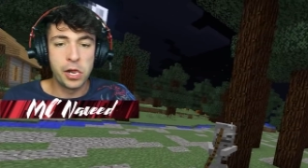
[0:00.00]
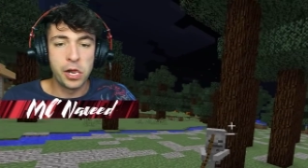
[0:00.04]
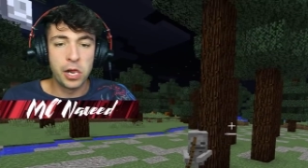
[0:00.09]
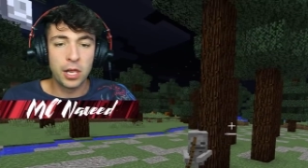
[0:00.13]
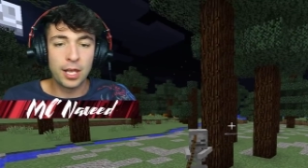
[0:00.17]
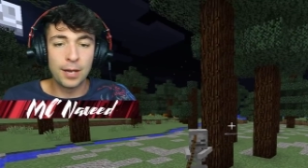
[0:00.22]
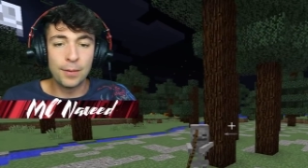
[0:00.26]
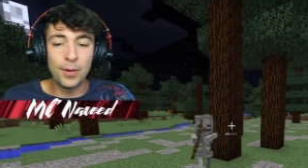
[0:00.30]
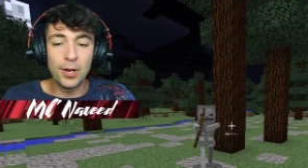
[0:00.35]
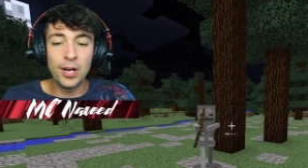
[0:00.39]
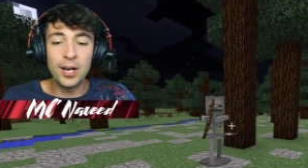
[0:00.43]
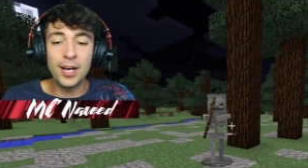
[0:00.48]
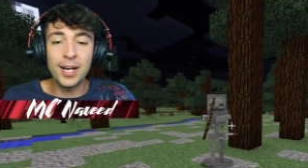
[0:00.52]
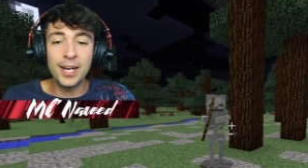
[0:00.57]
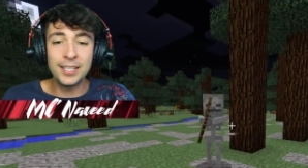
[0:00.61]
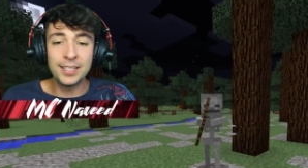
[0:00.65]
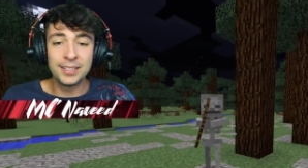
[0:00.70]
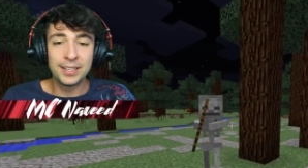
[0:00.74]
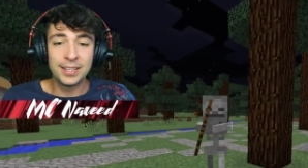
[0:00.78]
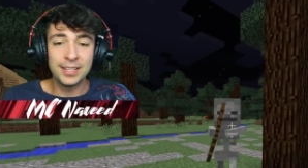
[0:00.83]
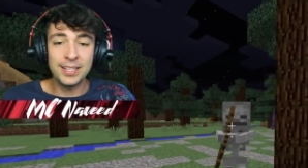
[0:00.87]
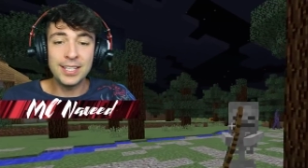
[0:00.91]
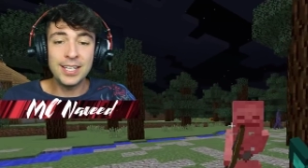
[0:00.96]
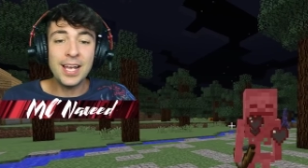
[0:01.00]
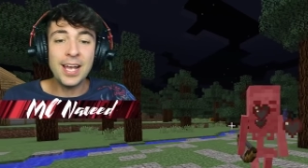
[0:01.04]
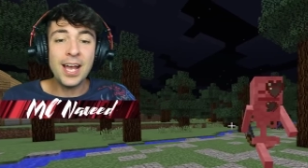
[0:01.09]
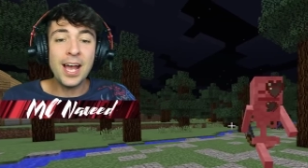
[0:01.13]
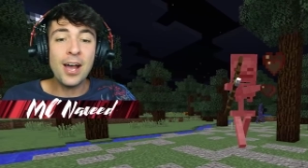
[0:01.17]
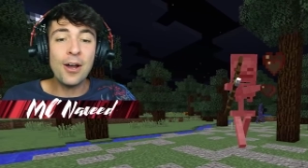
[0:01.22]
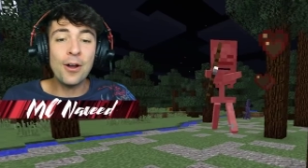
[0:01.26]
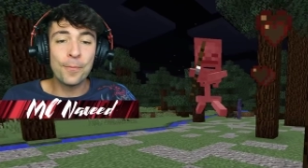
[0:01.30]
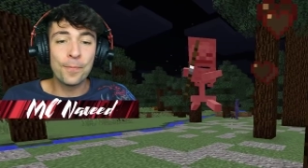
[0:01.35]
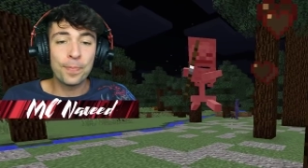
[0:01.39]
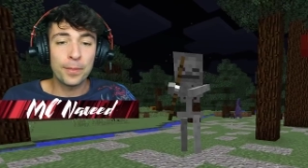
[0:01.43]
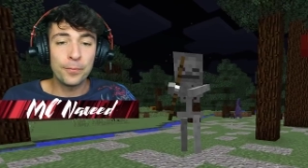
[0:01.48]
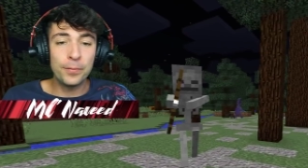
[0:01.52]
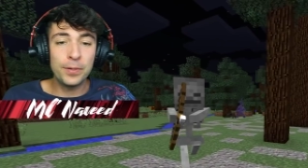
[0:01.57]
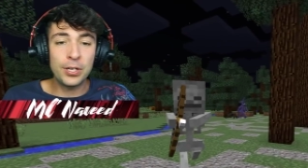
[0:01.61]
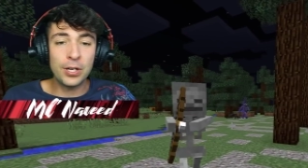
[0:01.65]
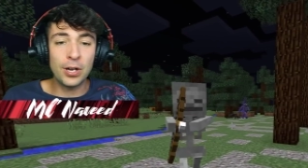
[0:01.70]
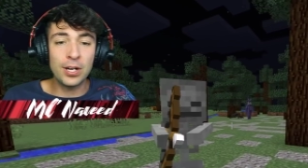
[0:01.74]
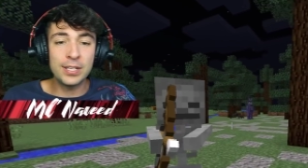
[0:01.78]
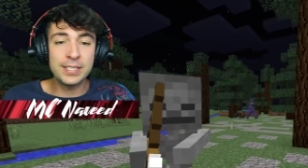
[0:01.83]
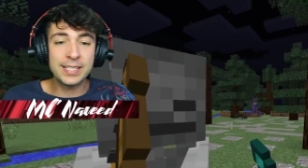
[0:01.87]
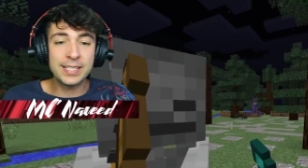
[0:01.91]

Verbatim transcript: Come on! No! We can't